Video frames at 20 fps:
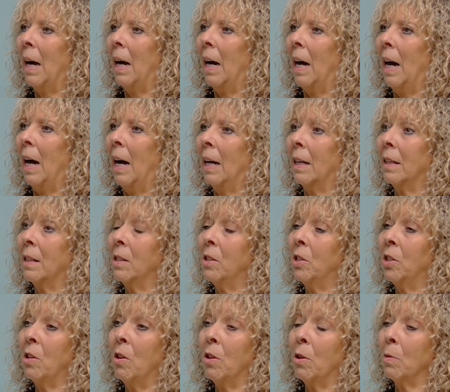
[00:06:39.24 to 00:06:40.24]
And,
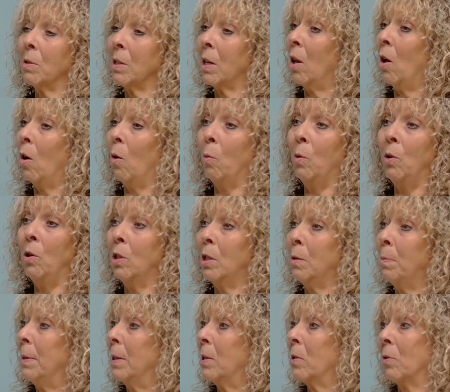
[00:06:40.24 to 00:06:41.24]
there was a lot of work
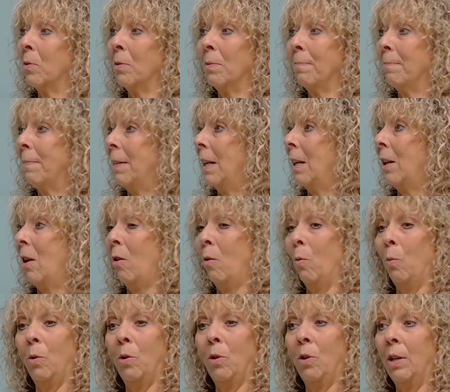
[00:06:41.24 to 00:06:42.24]
to be done, a lot
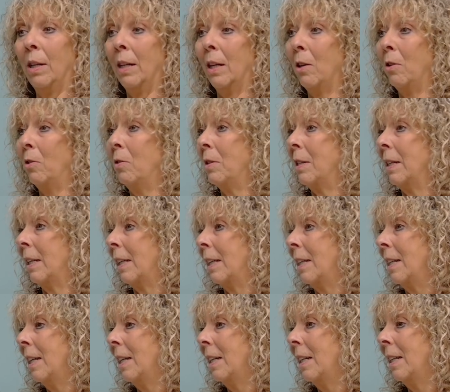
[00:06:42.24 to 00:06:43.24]
of work,
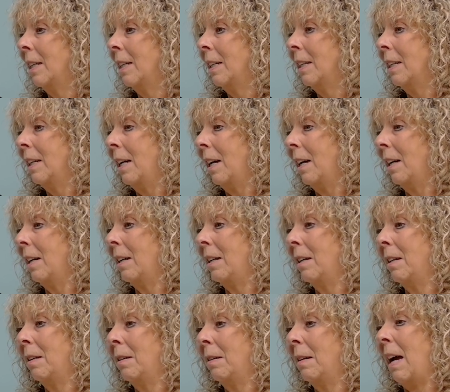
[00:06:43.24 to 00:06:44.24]
including
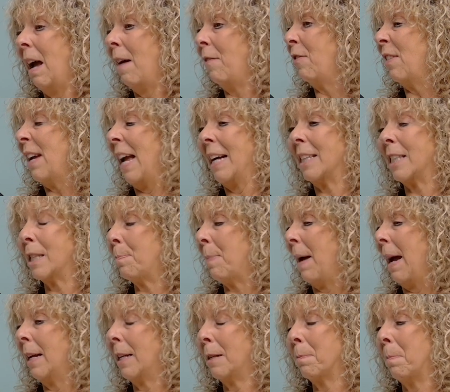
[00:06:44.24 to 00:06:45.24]
every
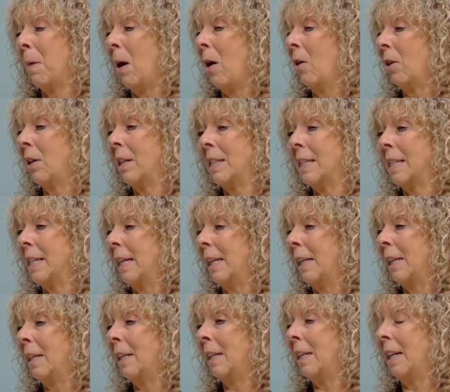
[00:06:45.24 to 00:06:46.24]
aspect:
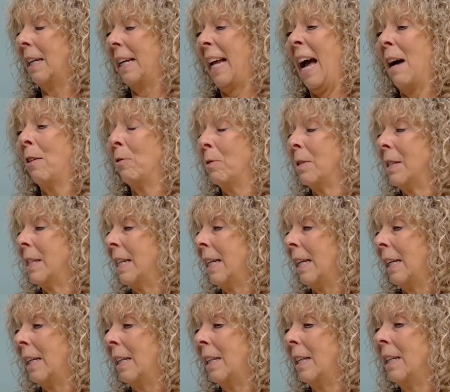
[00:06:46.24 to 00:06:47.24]
marketing,
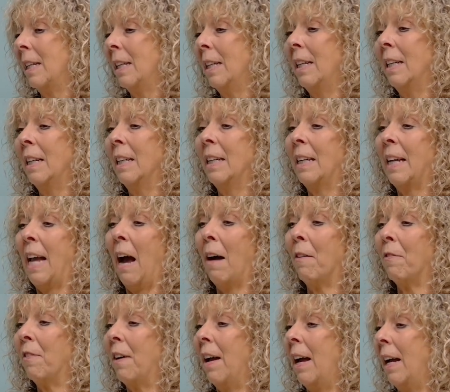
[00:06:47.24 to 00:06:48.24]
accounting,
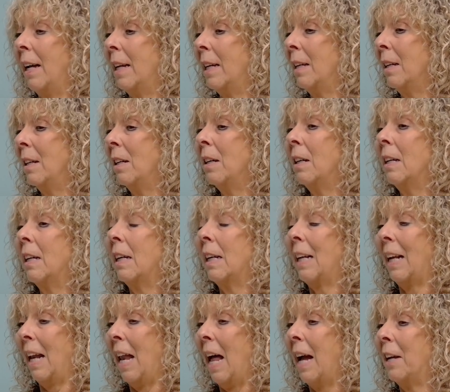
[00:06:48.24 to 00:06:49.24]
cafe,
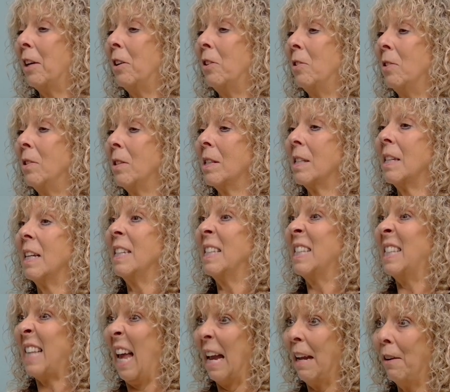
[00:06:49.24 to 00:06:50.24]
clients,
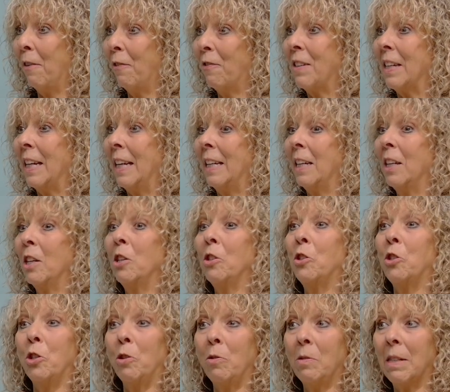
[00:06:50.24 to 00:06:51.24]
safety,
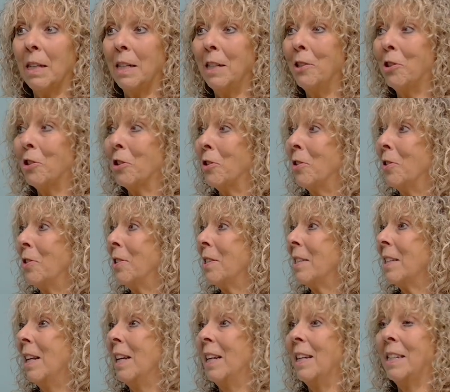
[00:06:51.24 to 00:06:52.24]
due
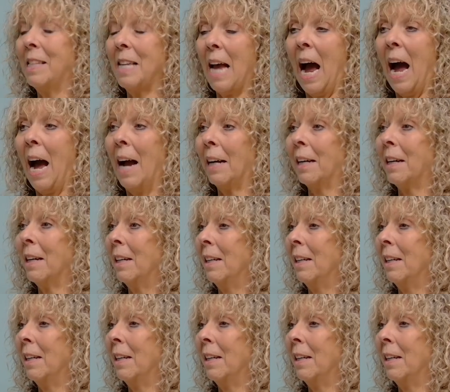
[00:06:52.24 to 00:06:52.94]
diligence, tack,